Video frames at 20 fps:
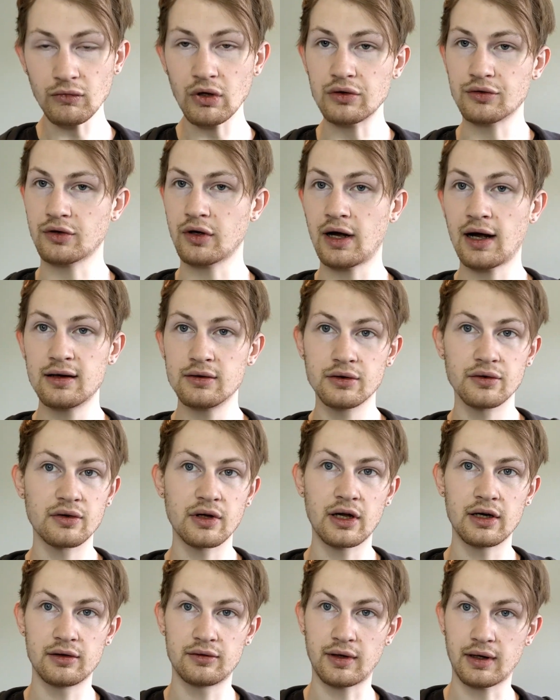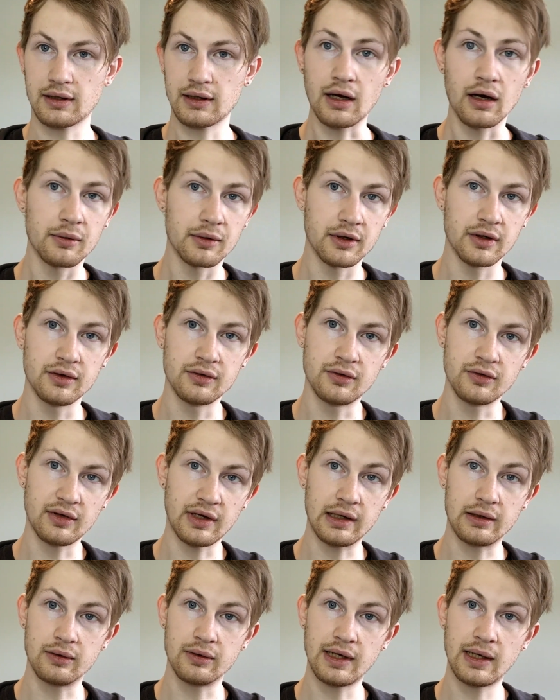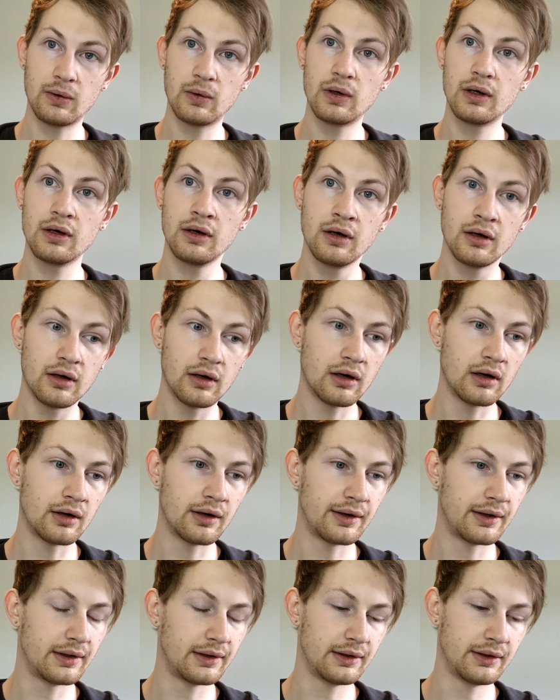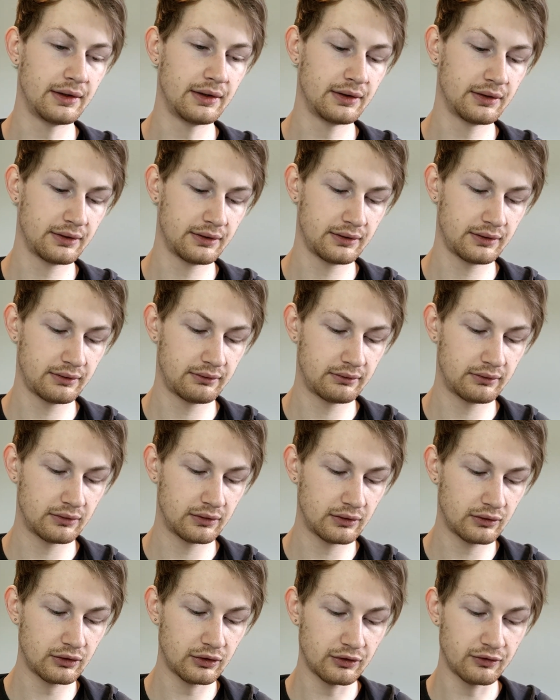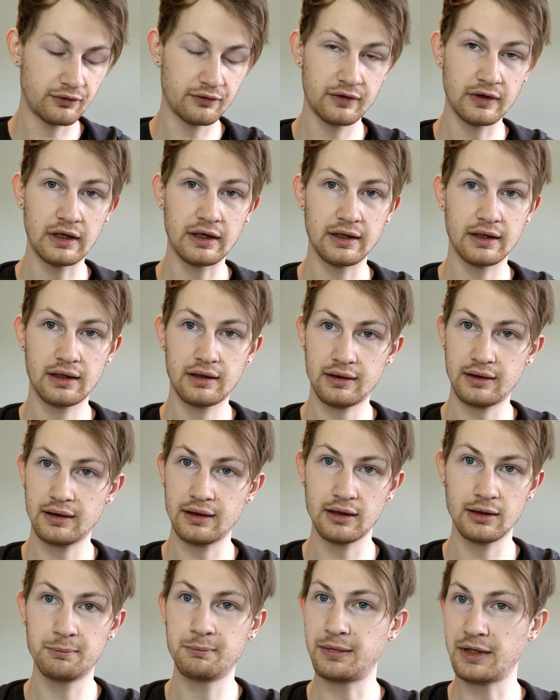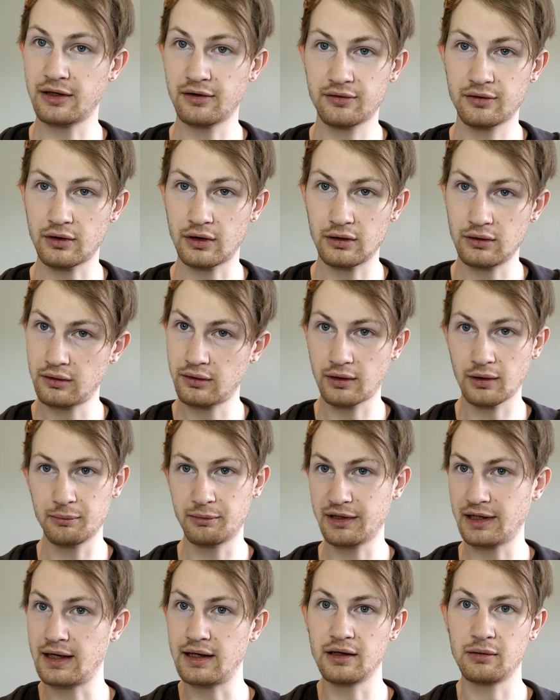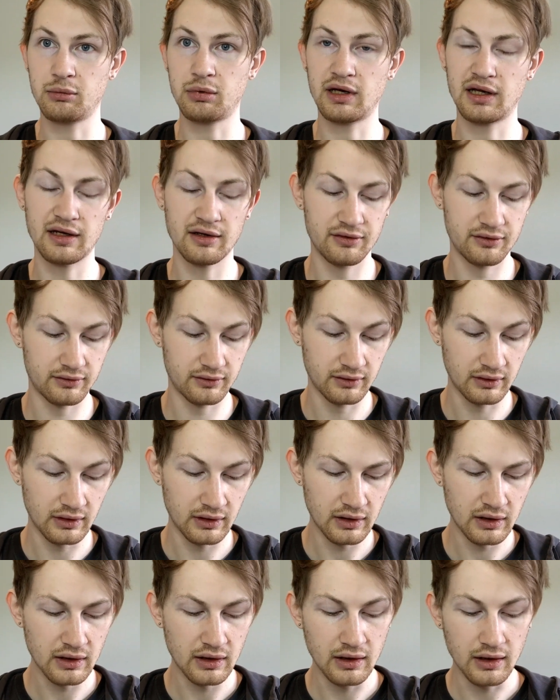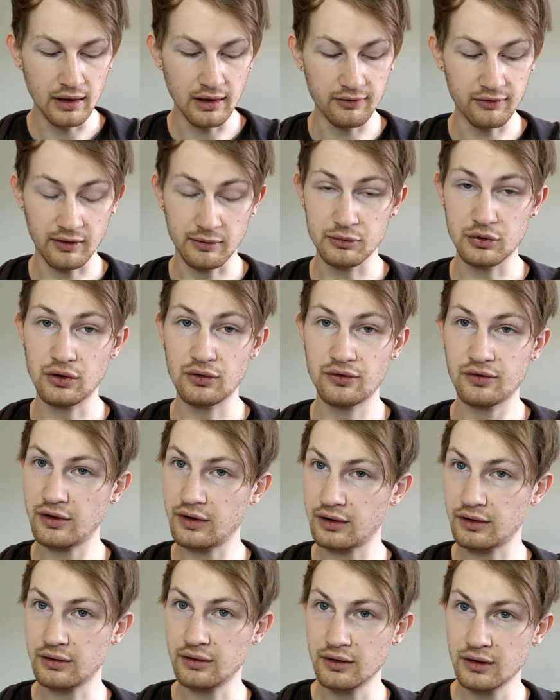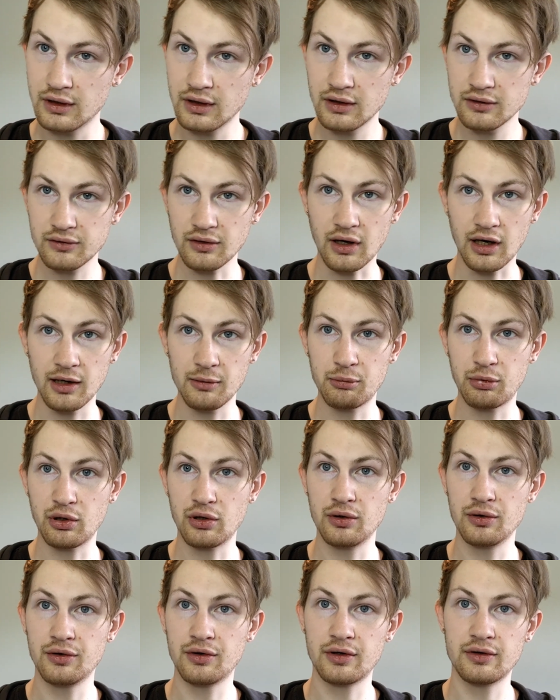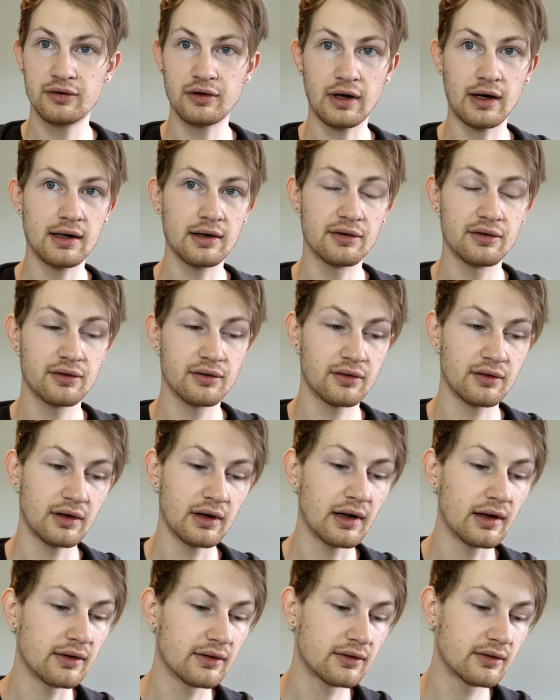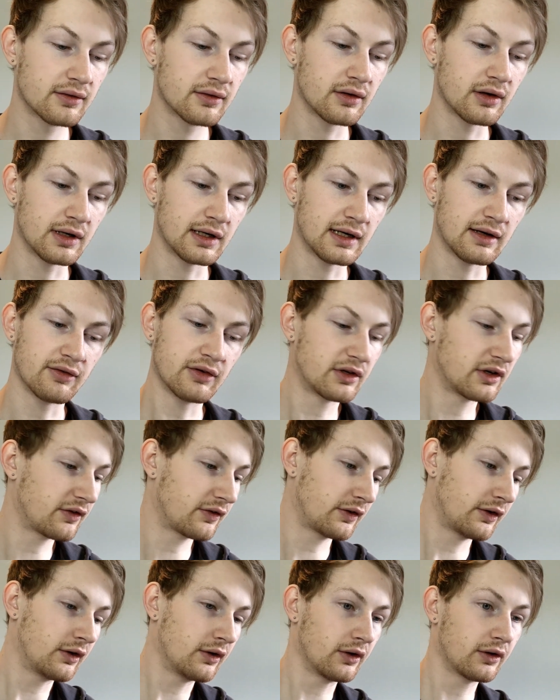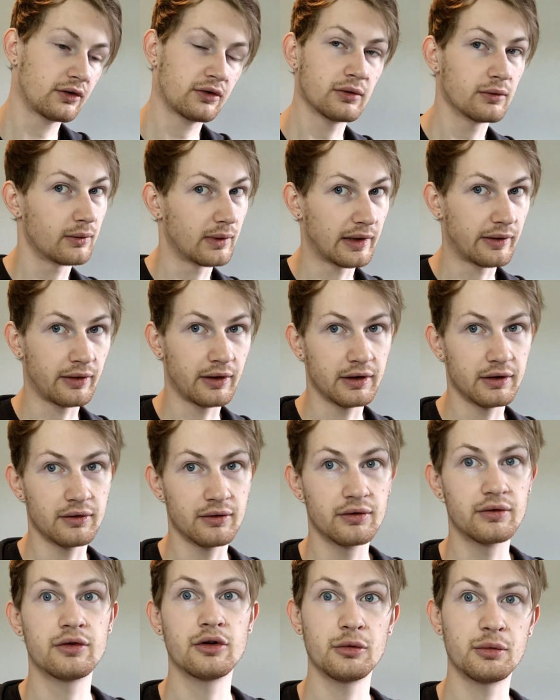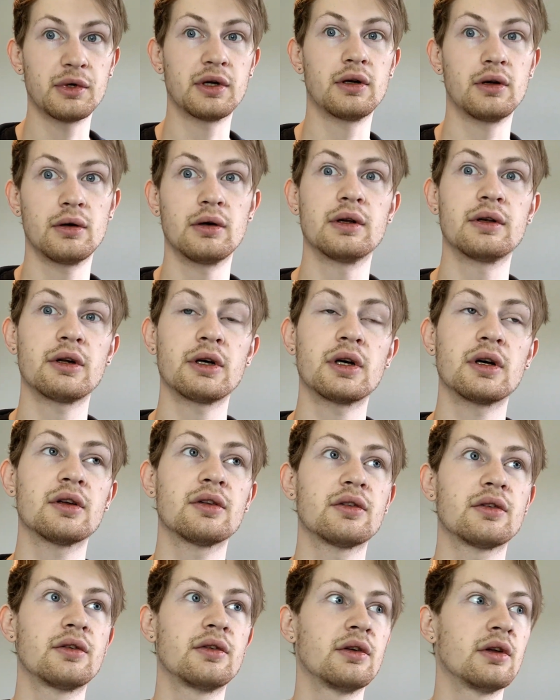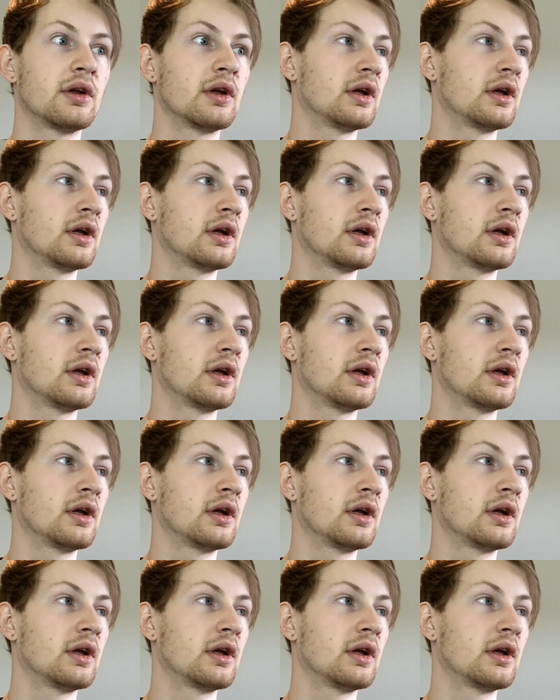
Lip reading: So I haven't decided exactly how I'm going to tackle that one. I could fill it here, but it's going to look a bit out of place. If I'm using Titebond and dust, it's going to give a different look to whether I use super glue and dust,